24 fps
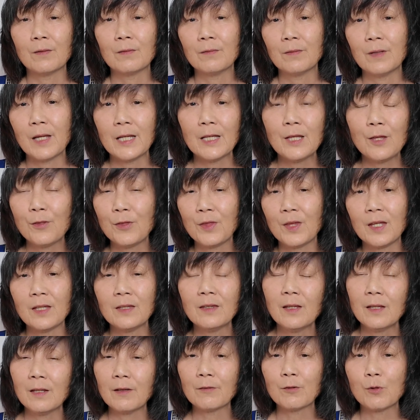
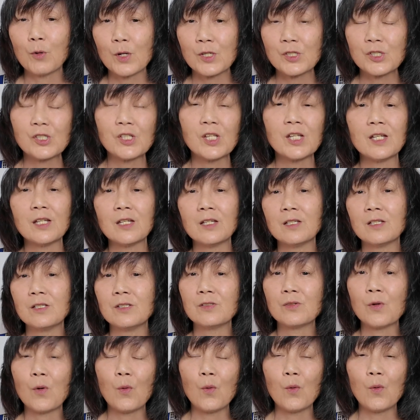anything,
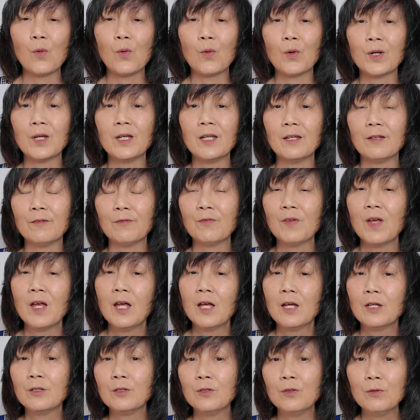questions, or if
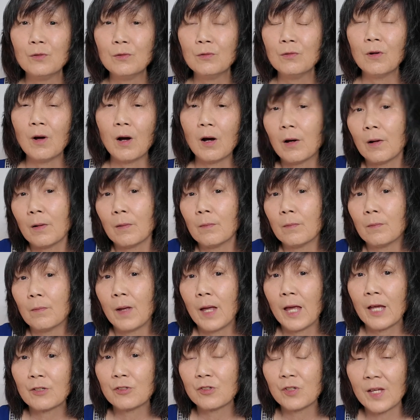you
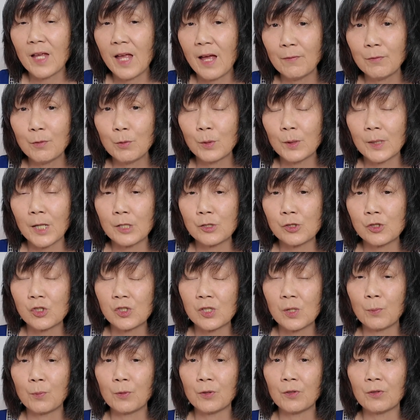actually have a
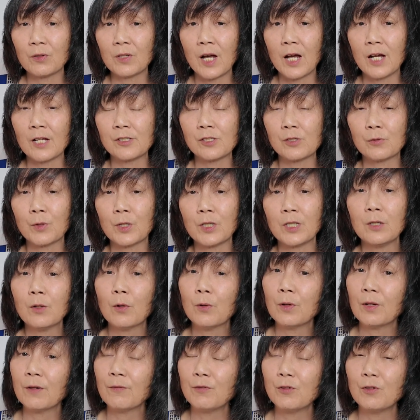relationship with your guides already,
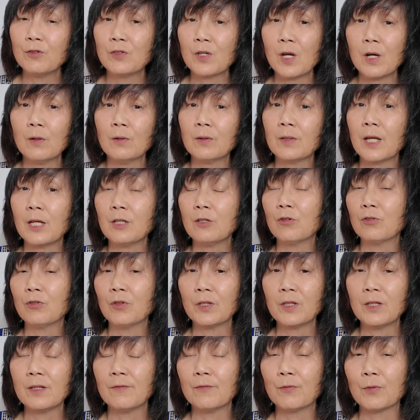or if you don't and you're
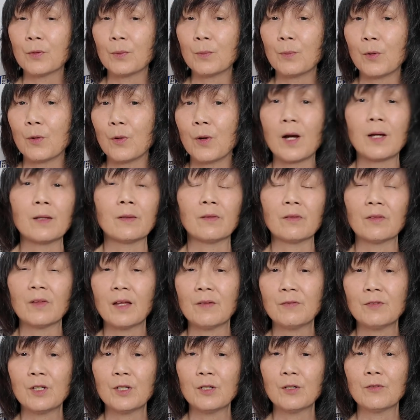looking for more. I'd
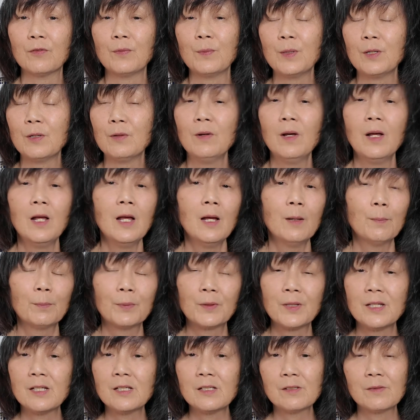love to hear from you.
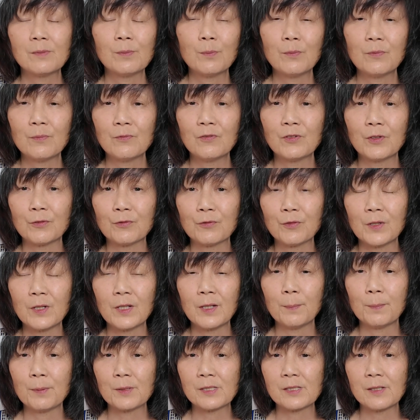Please feel free
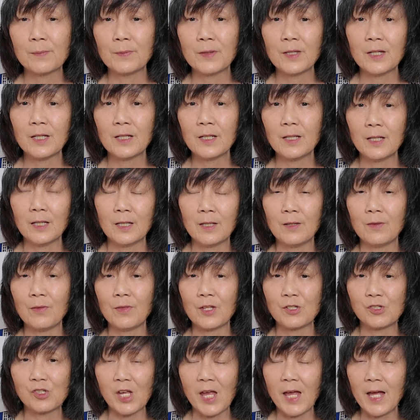to put something in
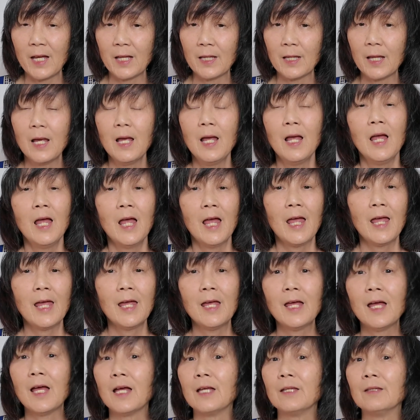the chat.
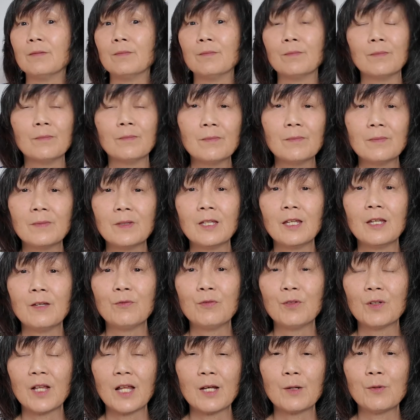And
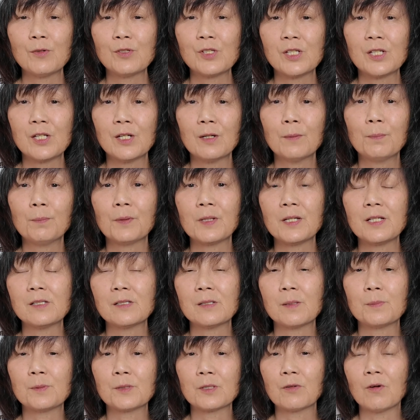if you like what you hear, please
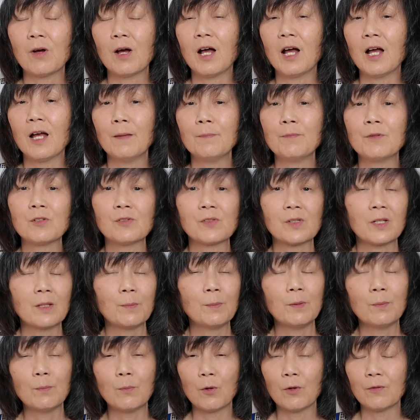subscribe. There's going to
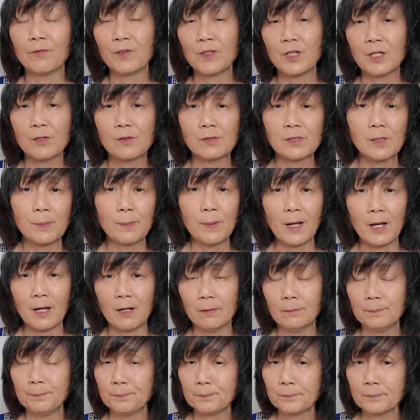be more videos
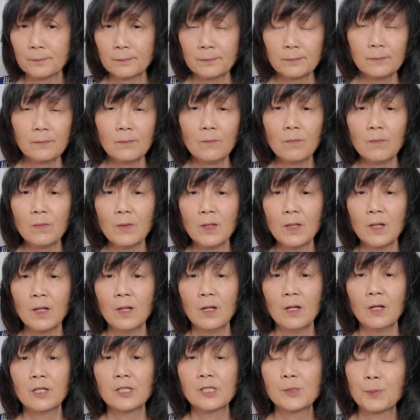about
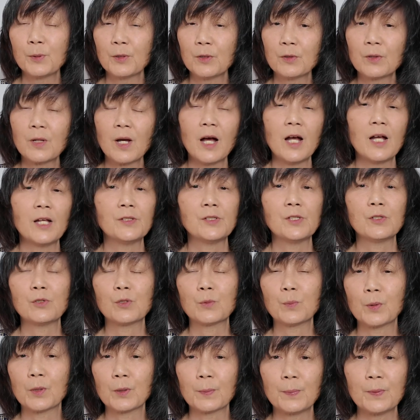spirit guides and your
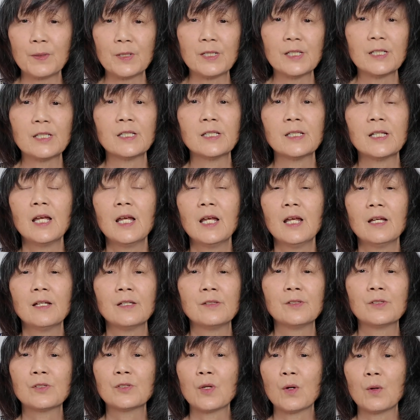purpose.
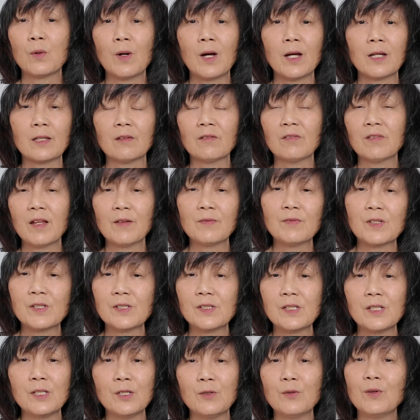And so I'd love to
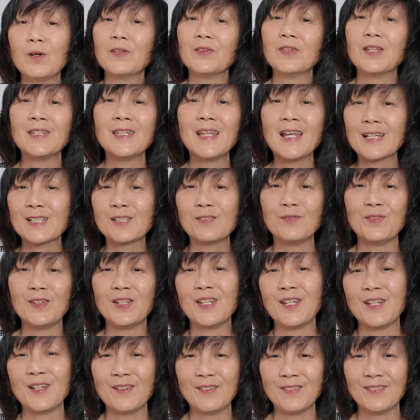see you in the next
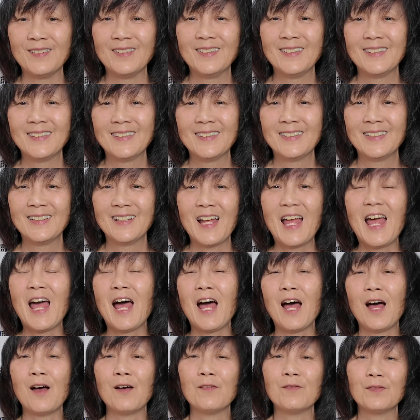video.
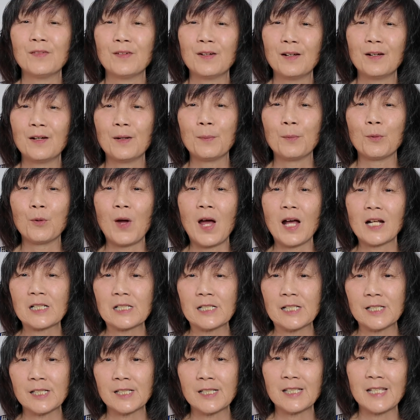Have a
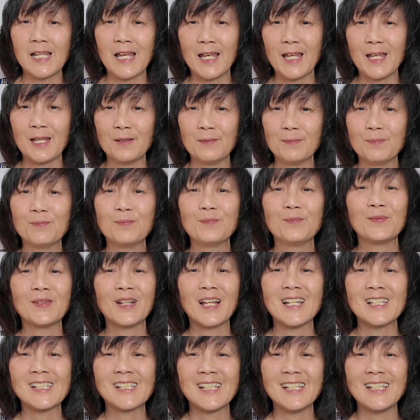miraculous day.
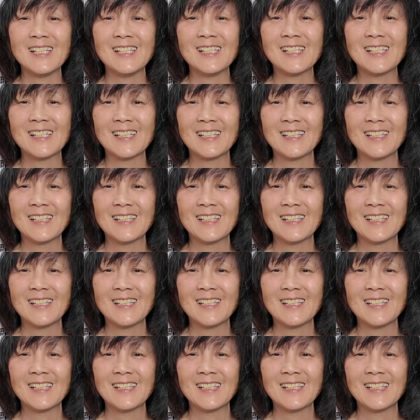Blessings.